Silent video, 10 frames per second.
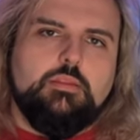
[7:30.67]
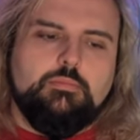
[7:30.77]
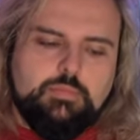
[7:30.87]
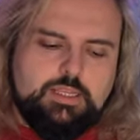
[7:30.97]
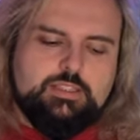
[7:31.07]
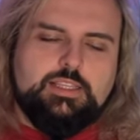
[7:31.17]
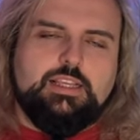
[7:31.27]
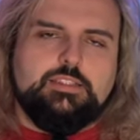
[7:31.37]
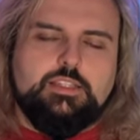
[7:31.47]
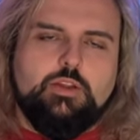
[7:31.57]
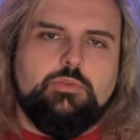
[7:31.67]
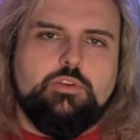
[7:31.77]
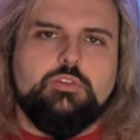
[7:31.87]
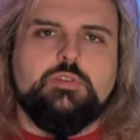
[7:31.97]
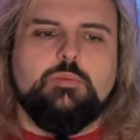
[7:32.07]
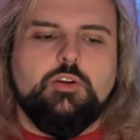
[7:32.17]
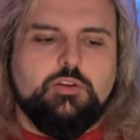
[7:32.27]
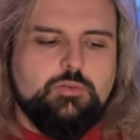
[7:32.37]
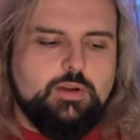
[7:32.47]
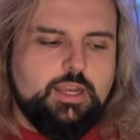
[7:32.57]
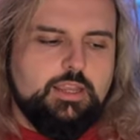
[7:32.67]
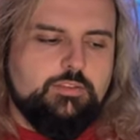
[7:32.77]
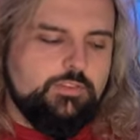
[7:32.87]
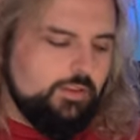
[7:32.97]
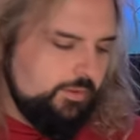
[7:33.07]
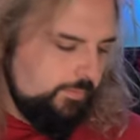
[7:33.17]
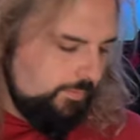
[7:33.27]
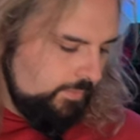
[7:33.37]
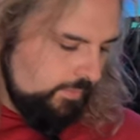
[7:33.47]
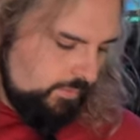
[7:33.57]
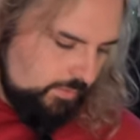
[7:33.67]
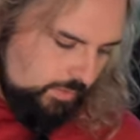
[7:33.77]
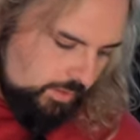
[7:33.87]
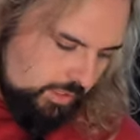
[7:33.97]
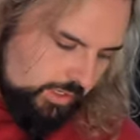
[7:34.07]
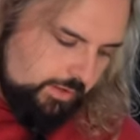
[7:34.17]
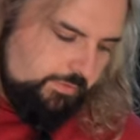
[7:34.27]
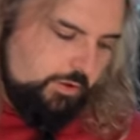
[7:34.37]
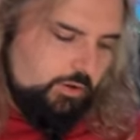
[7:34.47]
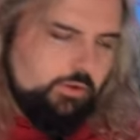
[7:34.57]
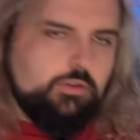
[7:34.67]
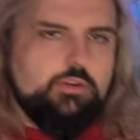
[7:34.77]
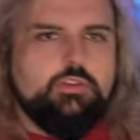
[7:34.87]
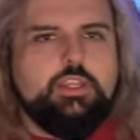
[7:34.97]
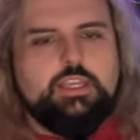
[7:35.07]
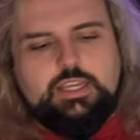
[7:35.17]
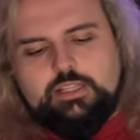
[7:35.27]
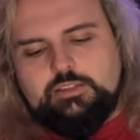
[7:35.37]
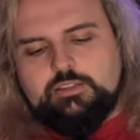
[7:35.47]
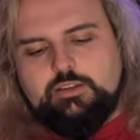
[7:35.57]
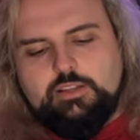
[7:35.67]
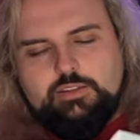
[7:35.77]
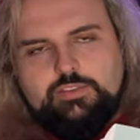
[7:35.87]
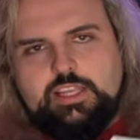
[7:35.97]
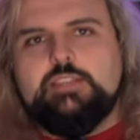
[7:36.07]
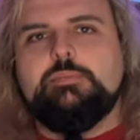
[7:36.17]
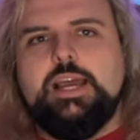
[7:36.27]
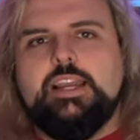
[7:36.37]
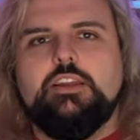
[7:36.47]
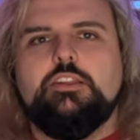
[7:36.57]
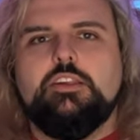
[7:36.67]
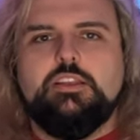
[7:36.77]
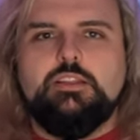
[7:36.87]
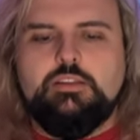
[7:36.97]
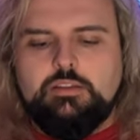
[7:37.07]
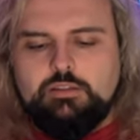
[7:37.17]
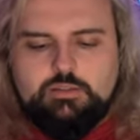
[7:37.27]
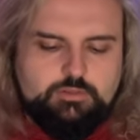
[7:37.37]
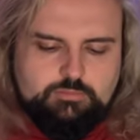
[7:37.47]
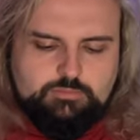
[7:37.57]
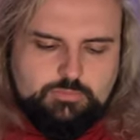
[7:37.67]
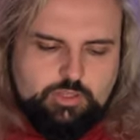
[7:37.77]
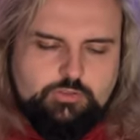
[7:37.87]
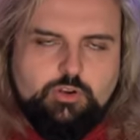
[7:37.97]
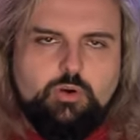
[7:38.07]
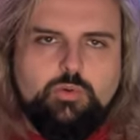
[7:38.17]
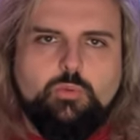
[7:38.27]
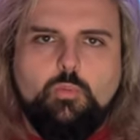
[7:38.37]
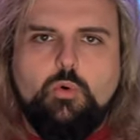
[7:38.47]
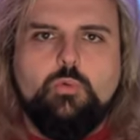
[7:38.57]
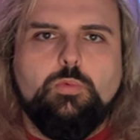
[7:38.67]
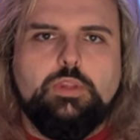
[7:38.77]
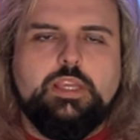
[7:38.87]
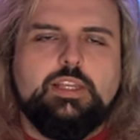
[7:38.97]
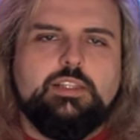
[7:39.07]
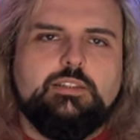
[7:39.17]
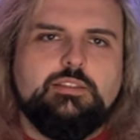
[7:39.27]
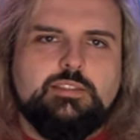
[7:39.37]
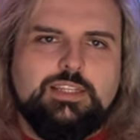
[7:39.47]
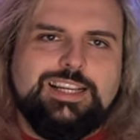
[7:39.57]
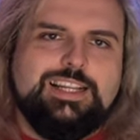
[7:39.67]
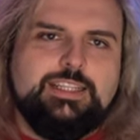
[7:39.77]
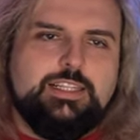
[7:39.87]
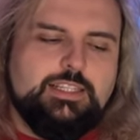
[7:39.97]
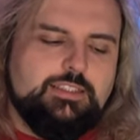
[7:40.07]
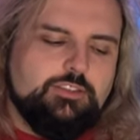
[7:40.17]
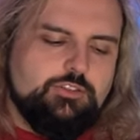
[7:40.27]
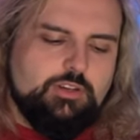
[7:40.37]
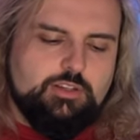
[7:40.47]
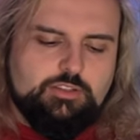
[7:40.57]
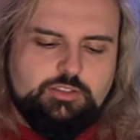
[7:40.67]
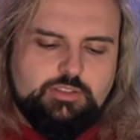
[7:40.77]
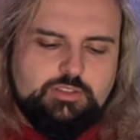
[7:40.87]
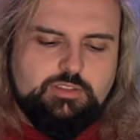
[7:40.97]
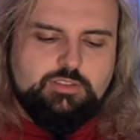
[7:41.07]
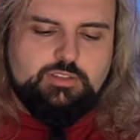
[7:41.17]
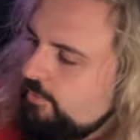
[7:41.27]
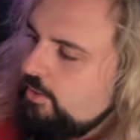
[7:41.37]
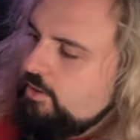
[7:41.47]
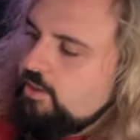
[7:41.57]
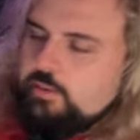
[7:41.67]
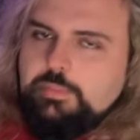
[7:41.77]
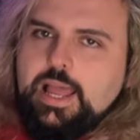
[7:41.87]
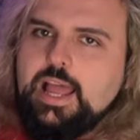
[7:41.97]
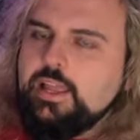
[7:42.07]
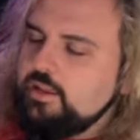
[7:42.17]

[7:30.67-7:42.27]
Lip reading: it says don't use a microwave. If you look on the inside of this packaging, you've got all the warnings, the cleaning instructions. If we look at the back,